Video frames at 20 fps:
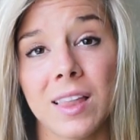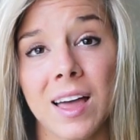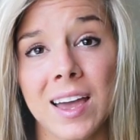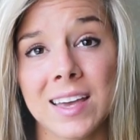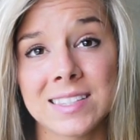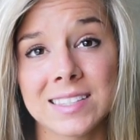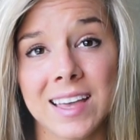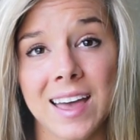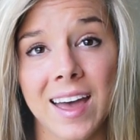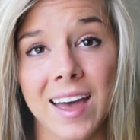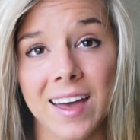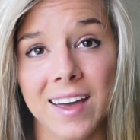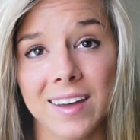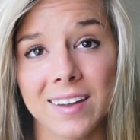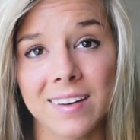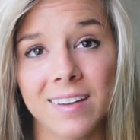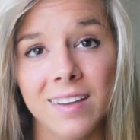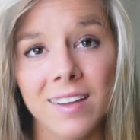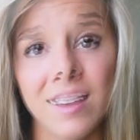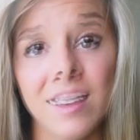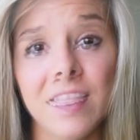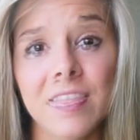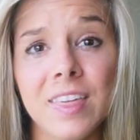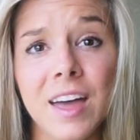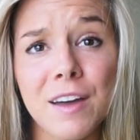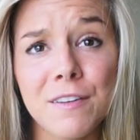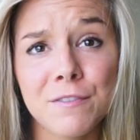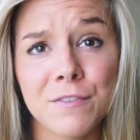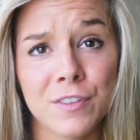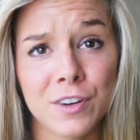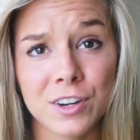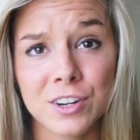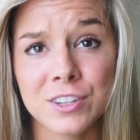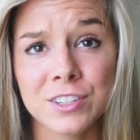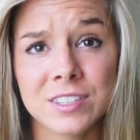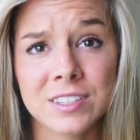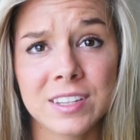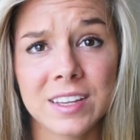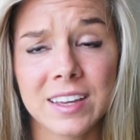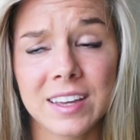lies ahead. That
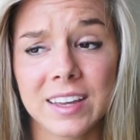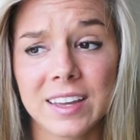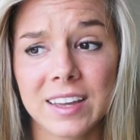verse